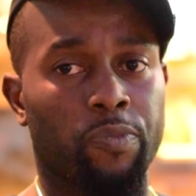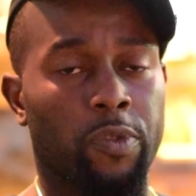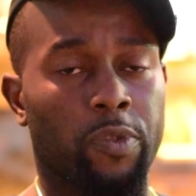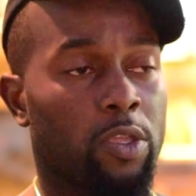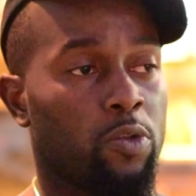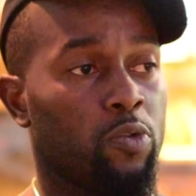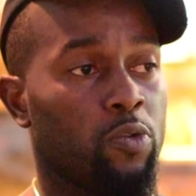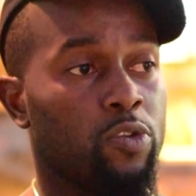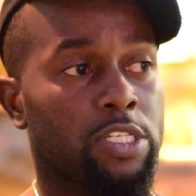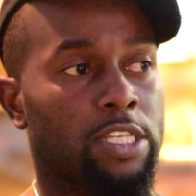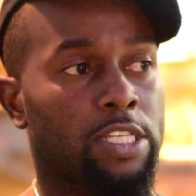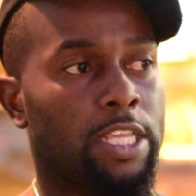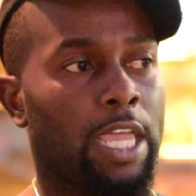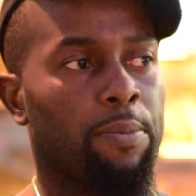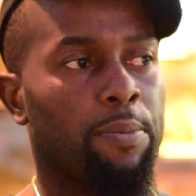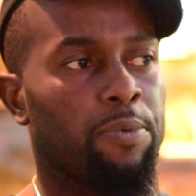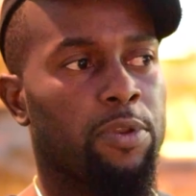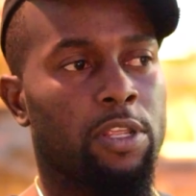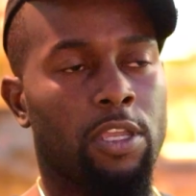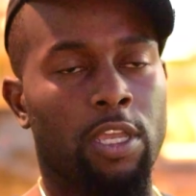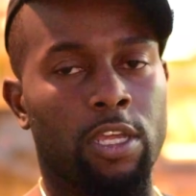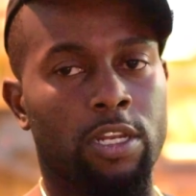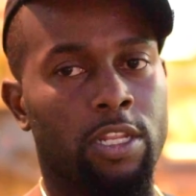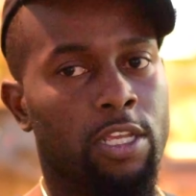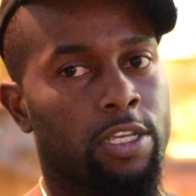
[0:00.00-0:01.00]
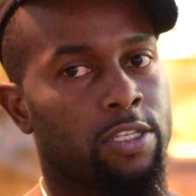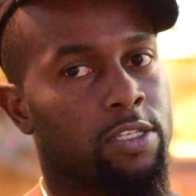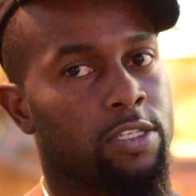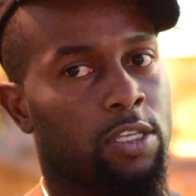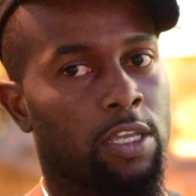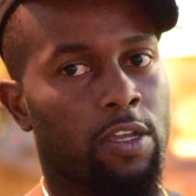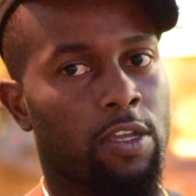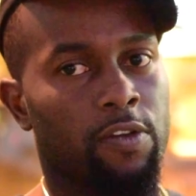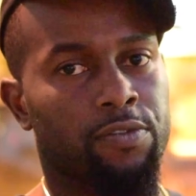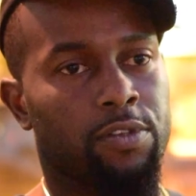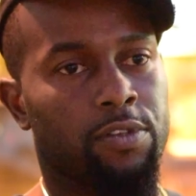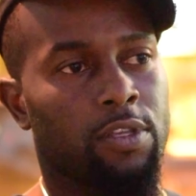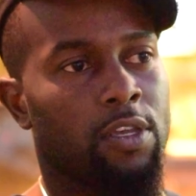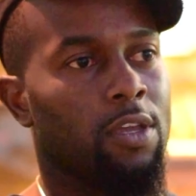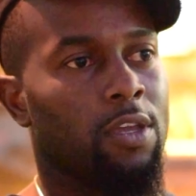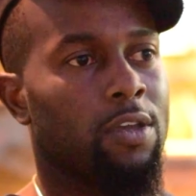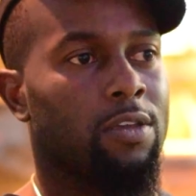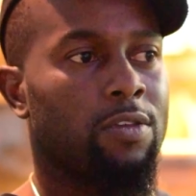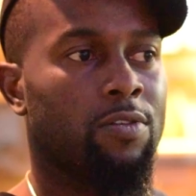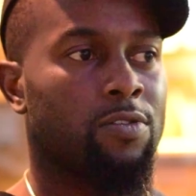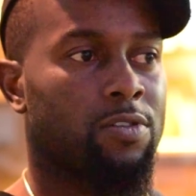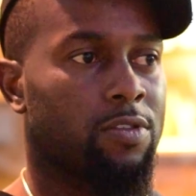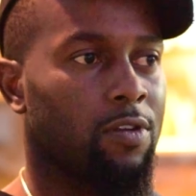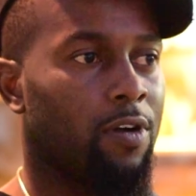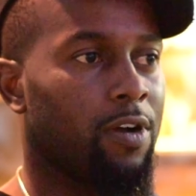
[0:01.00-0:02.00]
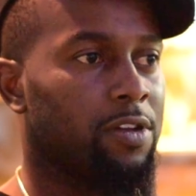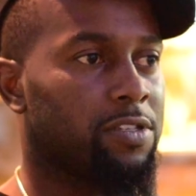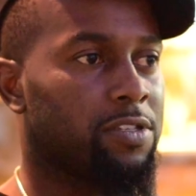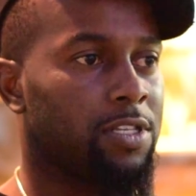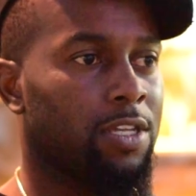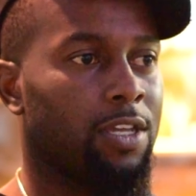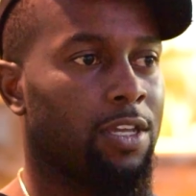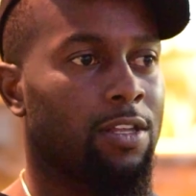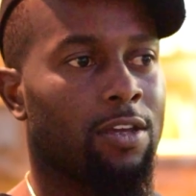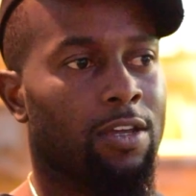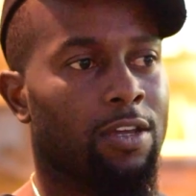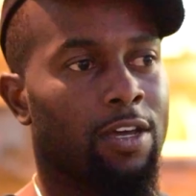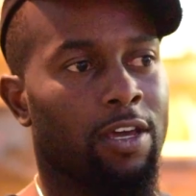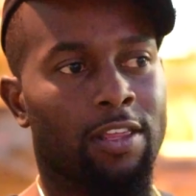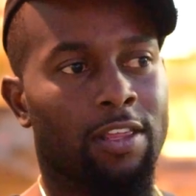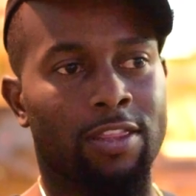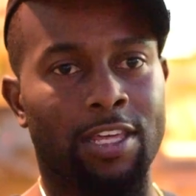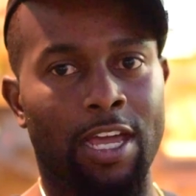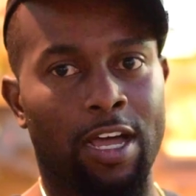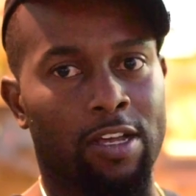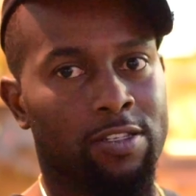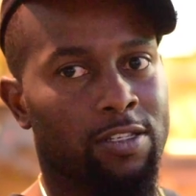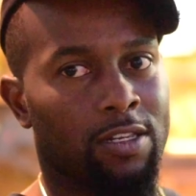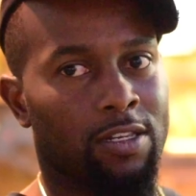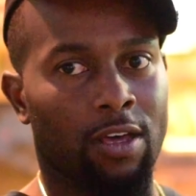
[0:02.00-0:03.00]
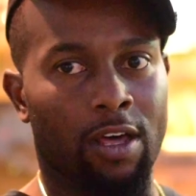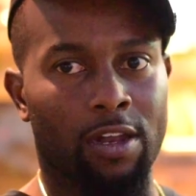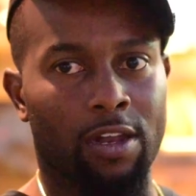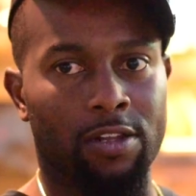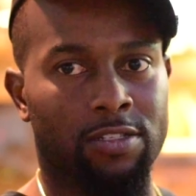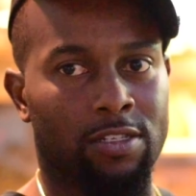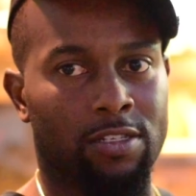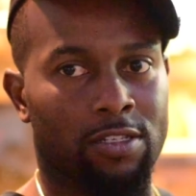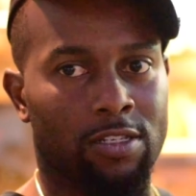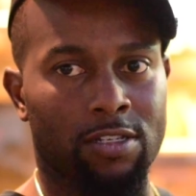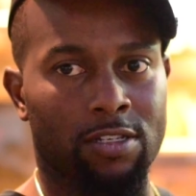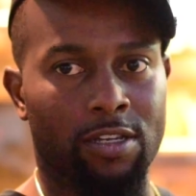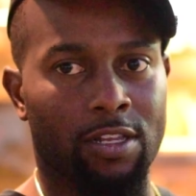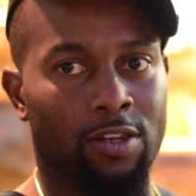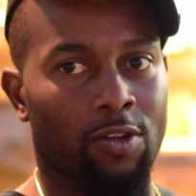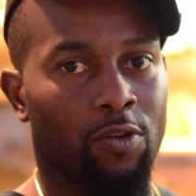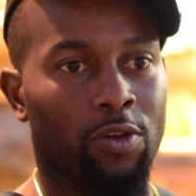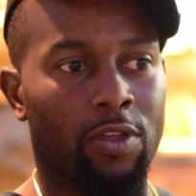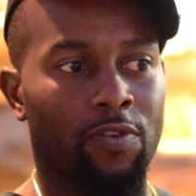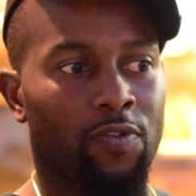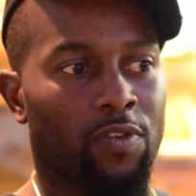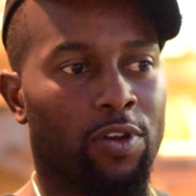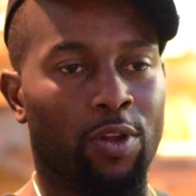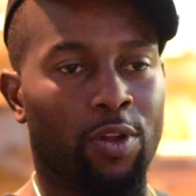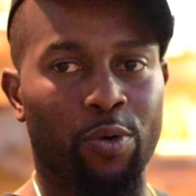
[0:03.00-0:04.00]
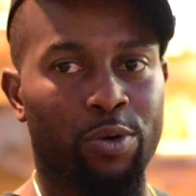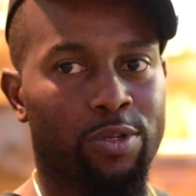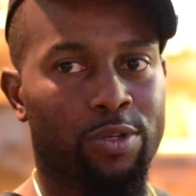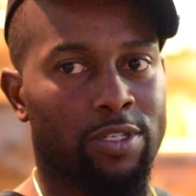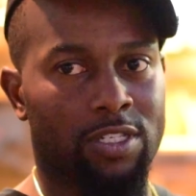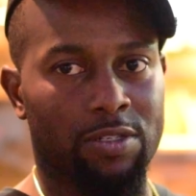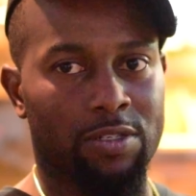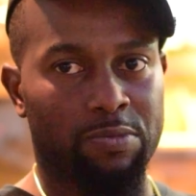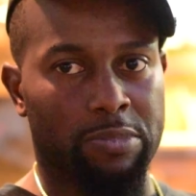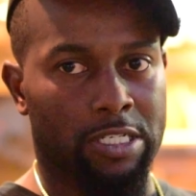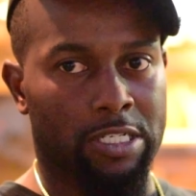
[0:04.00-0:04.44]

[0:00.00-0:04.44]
And you just happen to get these gifts, you start seeing $100,000 a year and don't even notice it,